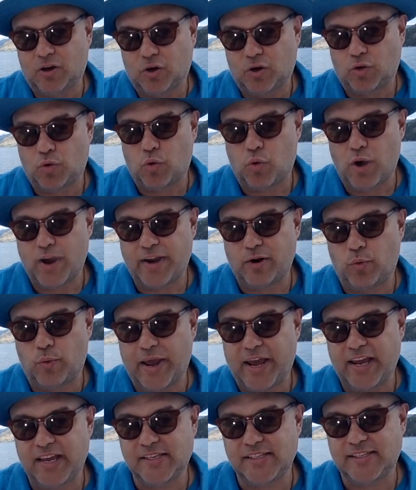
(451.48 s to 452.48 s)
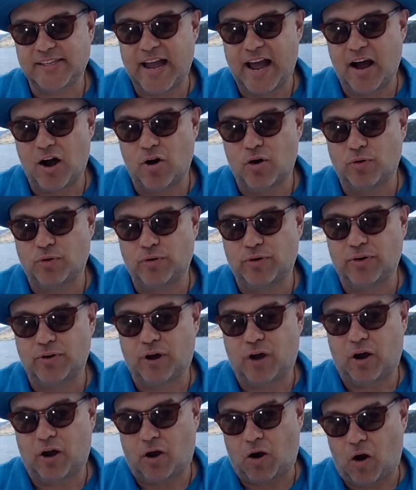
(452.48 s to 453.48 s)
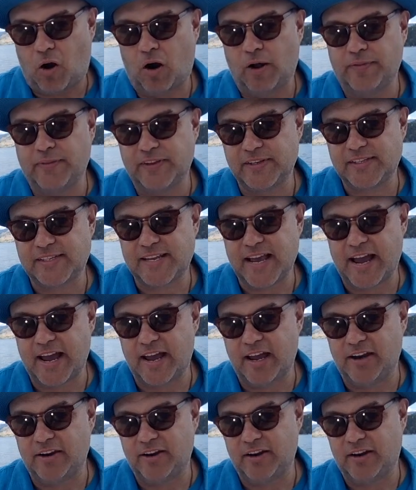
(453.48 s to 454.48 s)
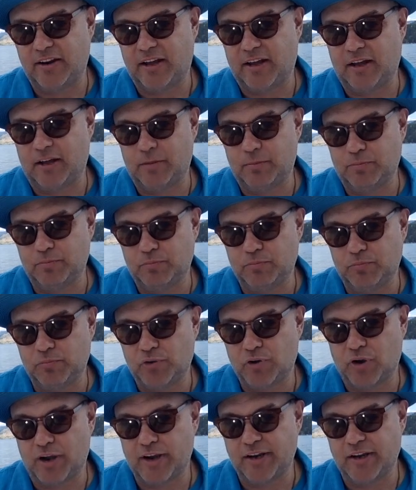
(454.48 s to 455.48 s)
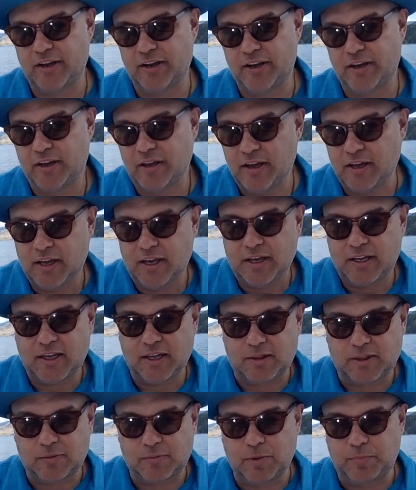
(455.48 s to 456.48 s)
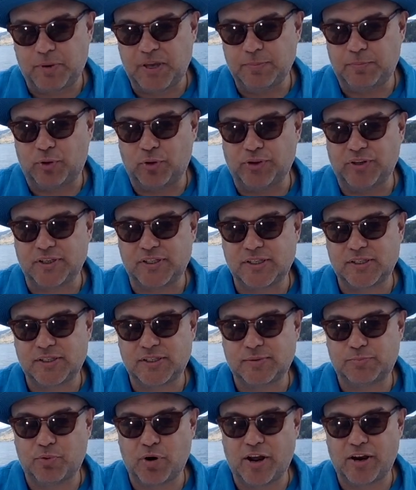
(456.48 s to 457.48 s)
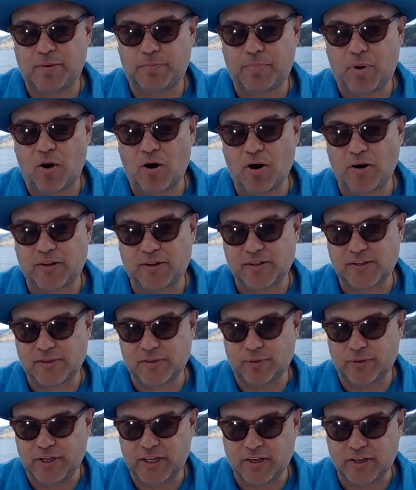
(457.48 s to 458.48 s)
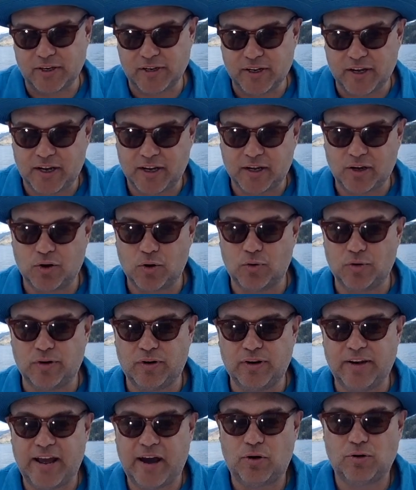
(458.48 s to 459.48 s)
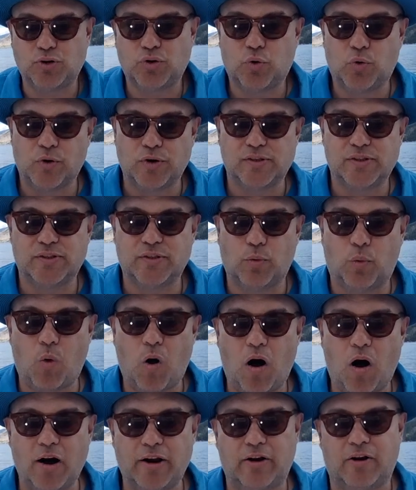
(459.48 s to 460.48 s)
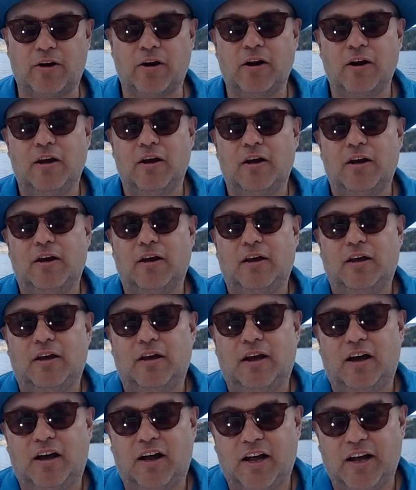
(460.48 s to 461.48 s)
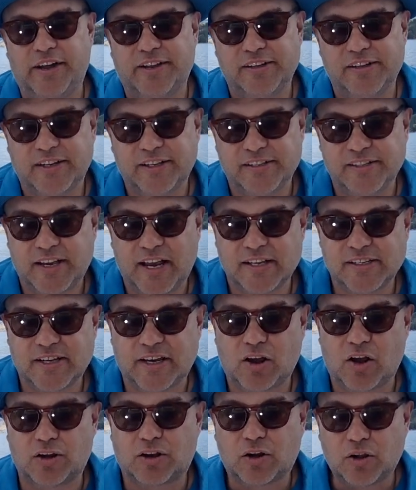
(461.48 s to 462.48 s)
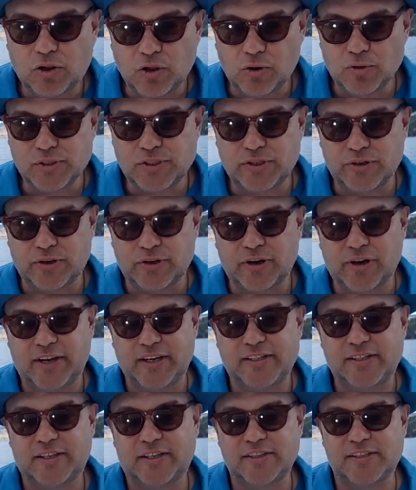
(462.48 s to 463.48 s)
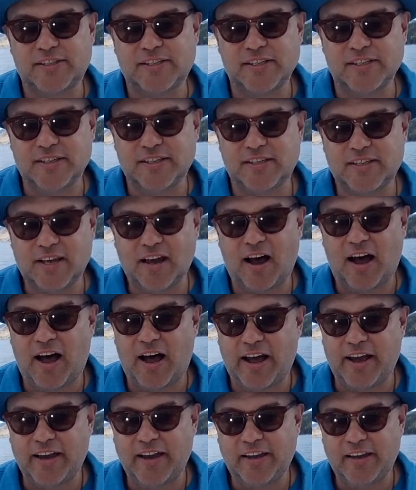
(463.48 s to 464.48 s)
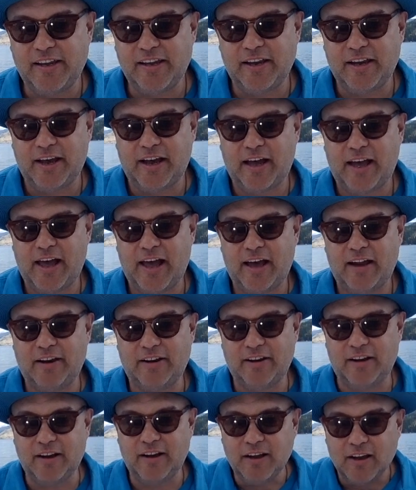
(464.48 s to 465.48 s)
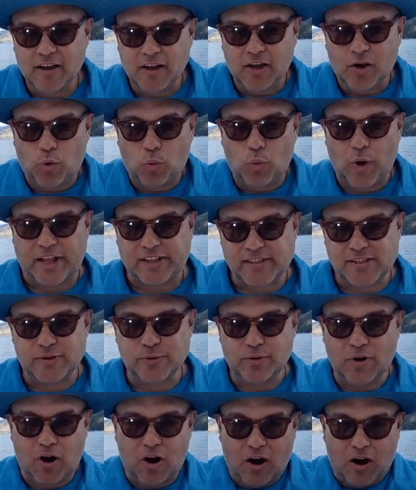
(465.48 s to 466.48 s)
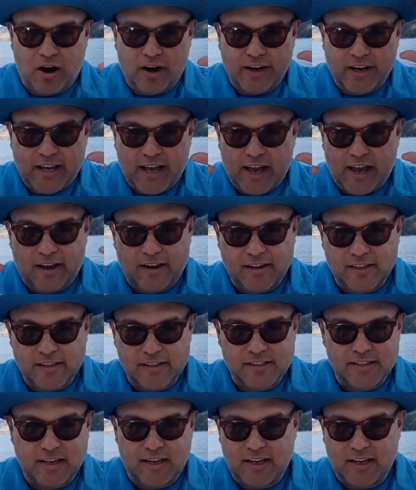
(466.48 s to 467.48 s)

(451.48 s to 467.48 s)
quite a ways down on the sand, trying to get the people to spread apart so he could go down towards the water. And as I got closer, I could see this guy. He had a wetsuit on, he had his